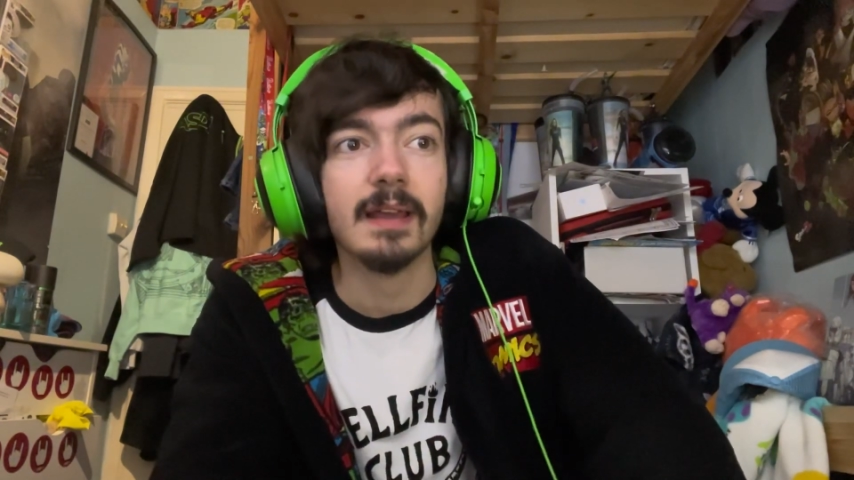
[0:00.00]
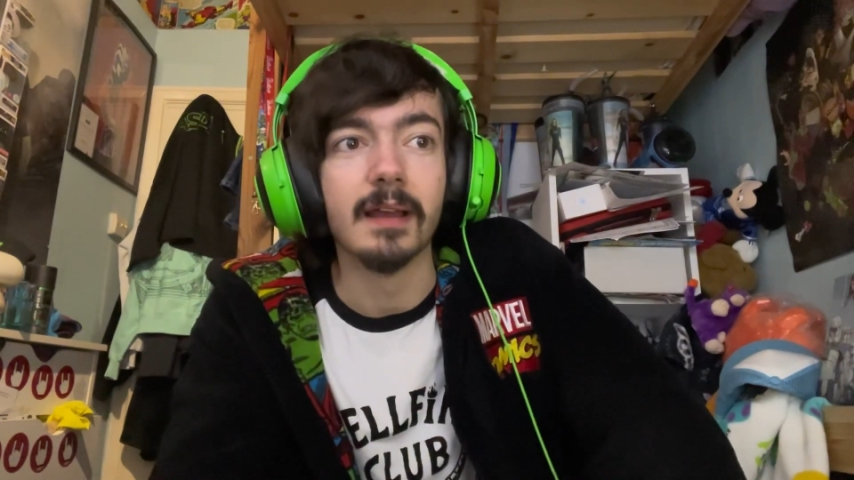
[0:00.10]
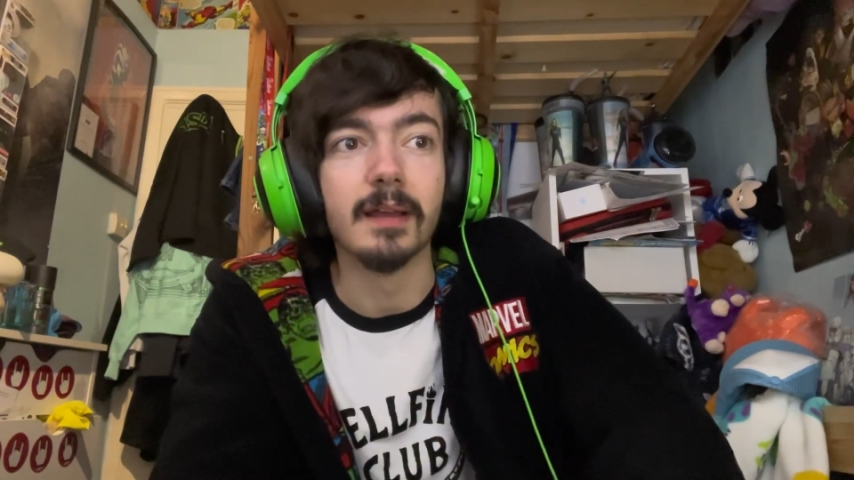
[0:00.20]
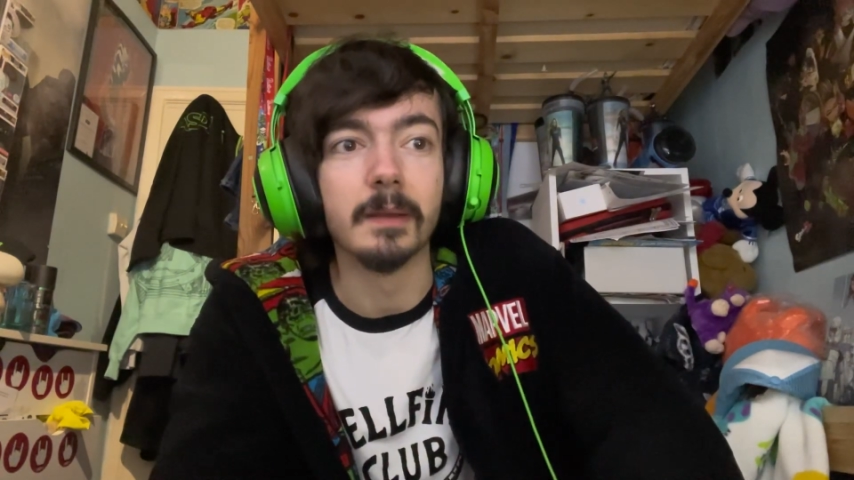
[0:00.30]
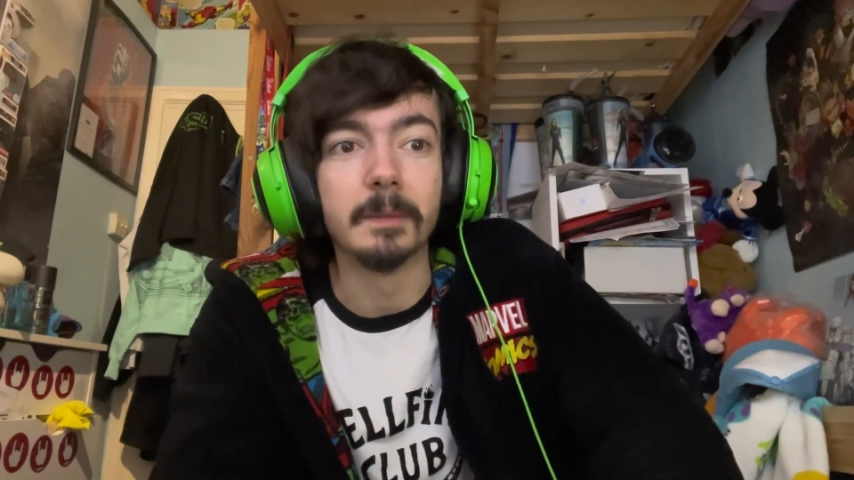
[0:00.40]

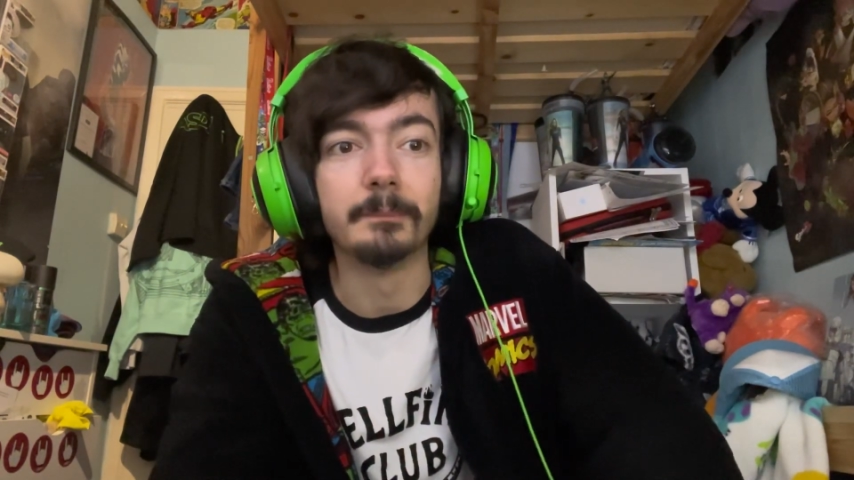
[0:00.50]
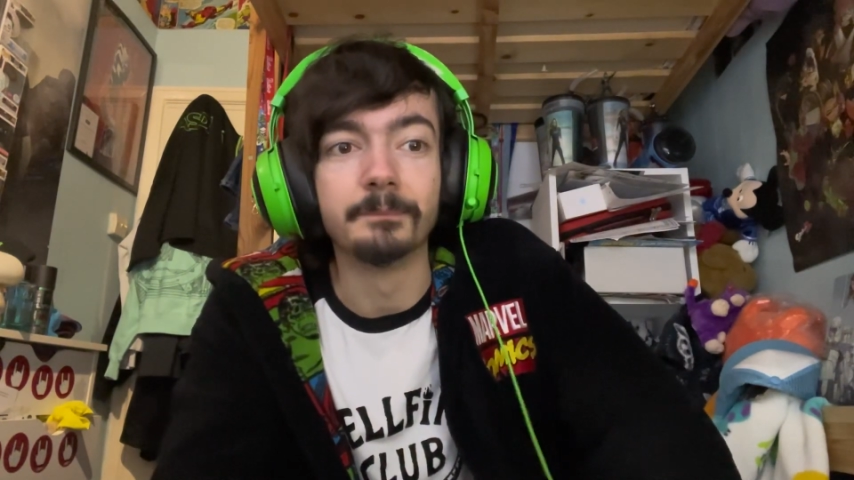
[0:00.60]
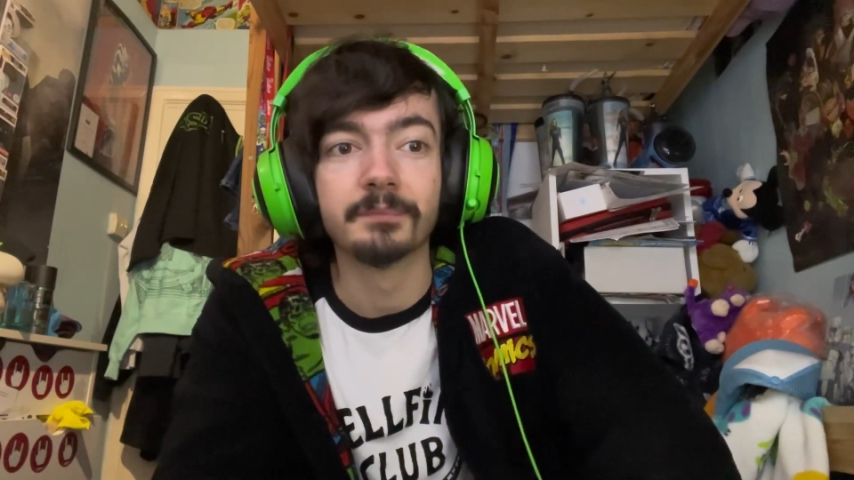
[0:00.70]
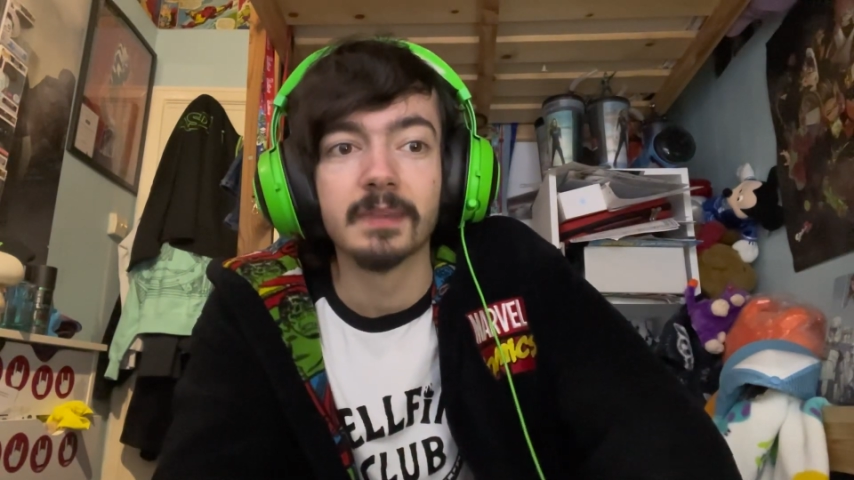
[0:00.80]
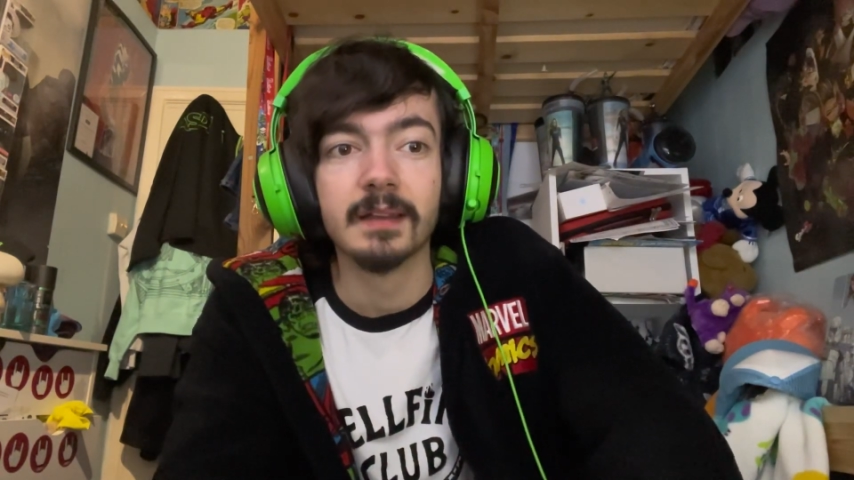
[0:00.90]

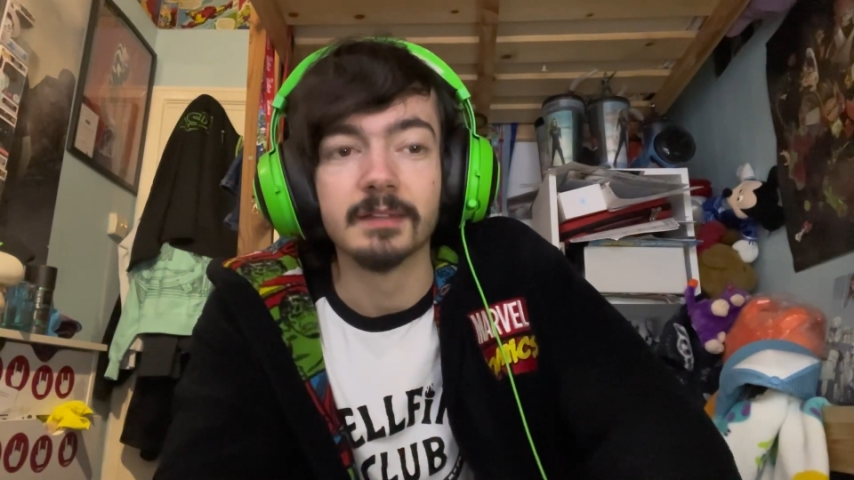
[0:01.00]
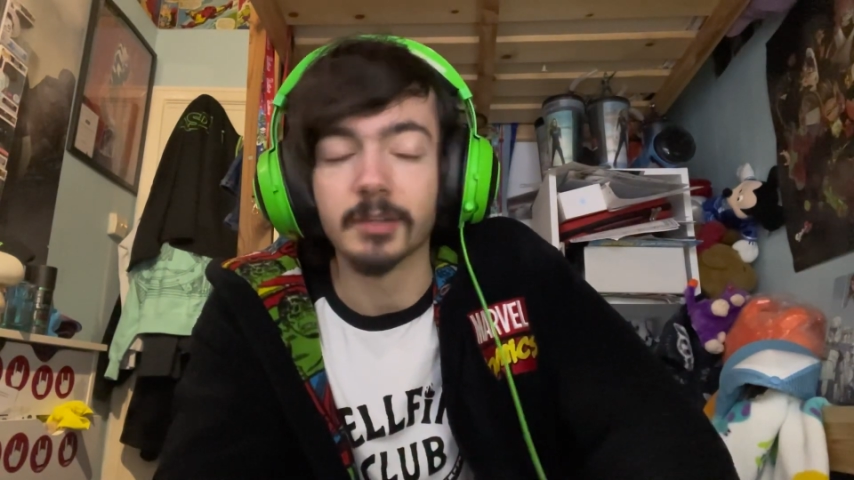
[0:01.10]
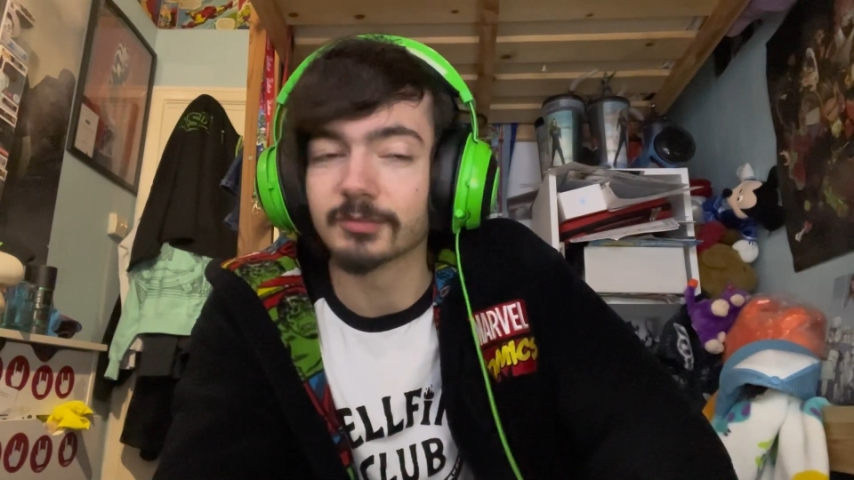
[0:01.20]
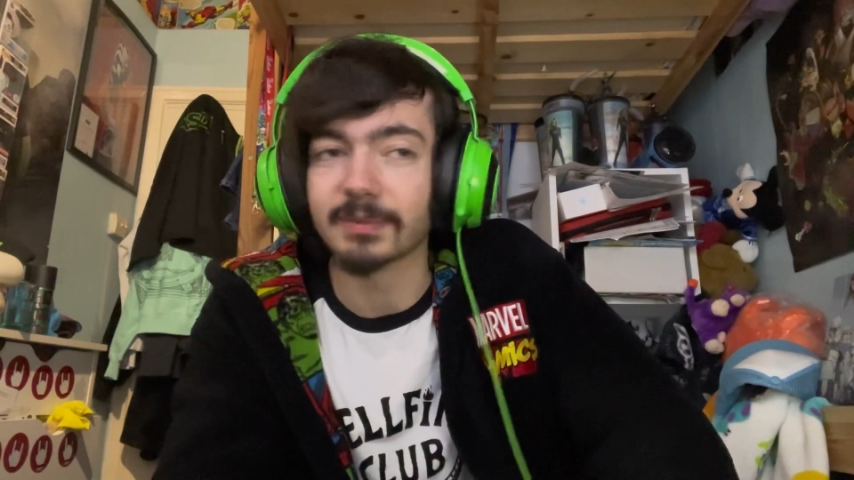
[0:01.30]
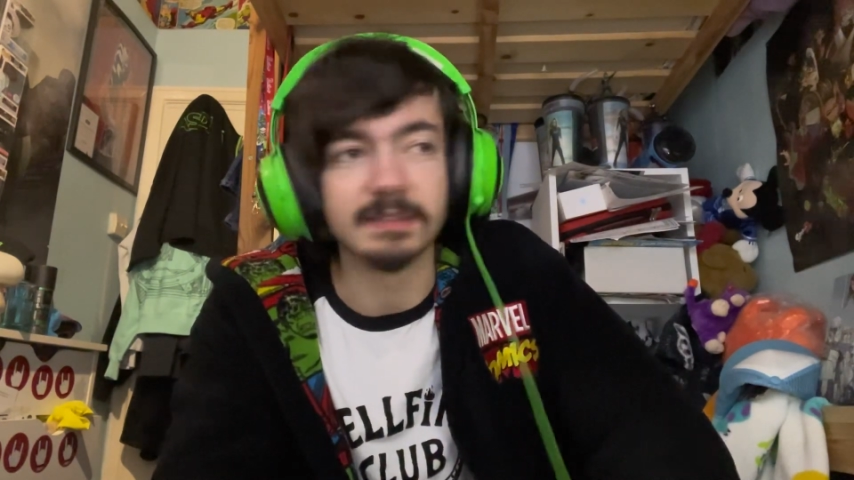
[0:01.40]

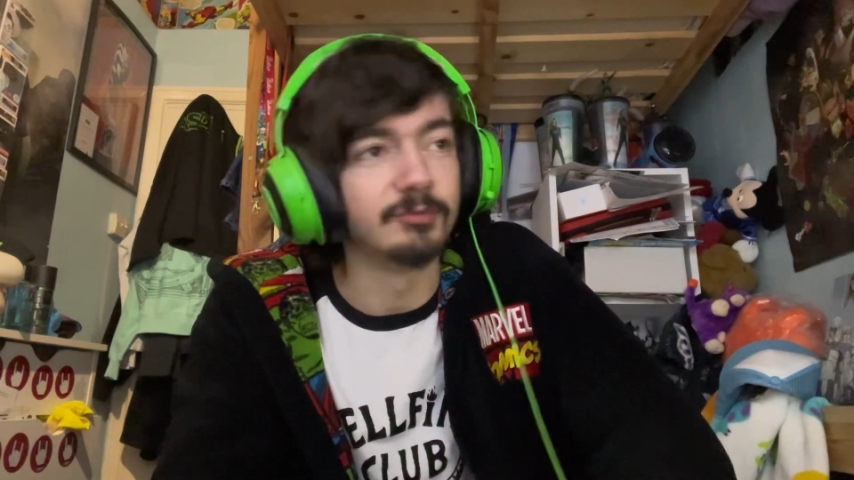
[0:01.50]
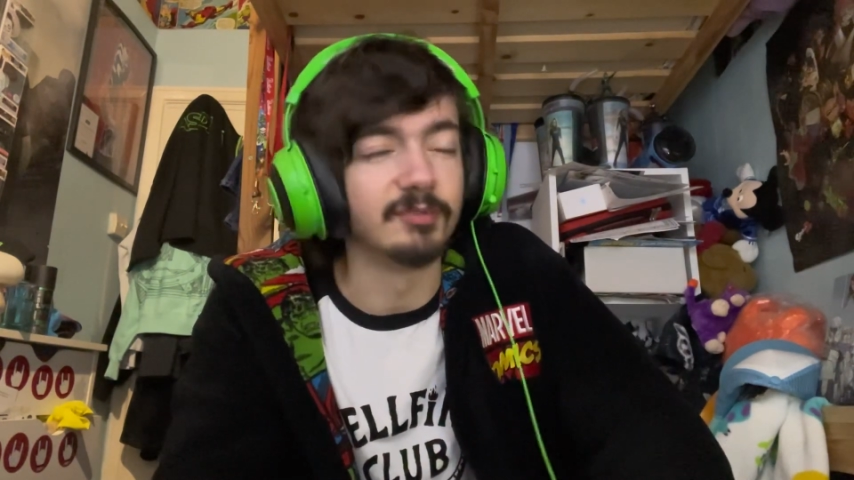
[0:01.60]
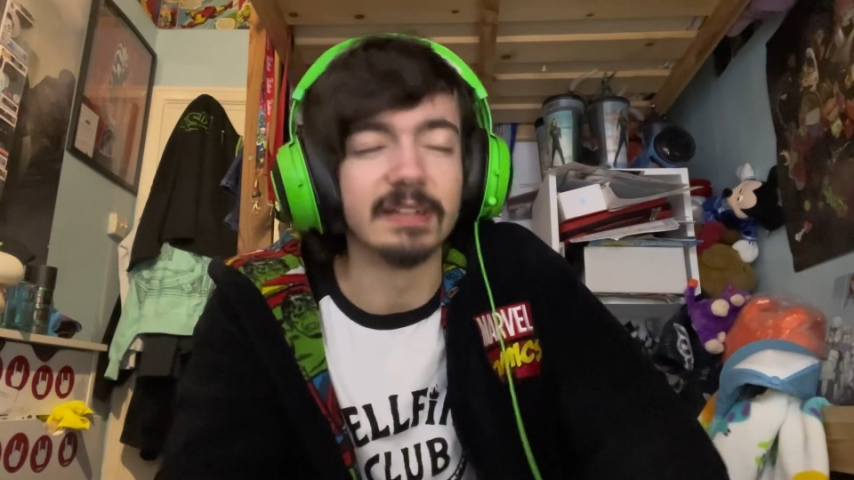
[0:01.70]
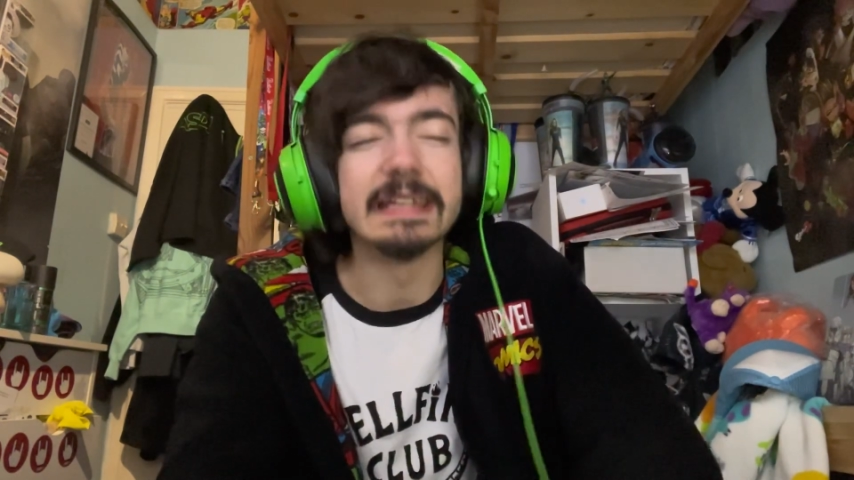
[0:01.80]
Dance practice was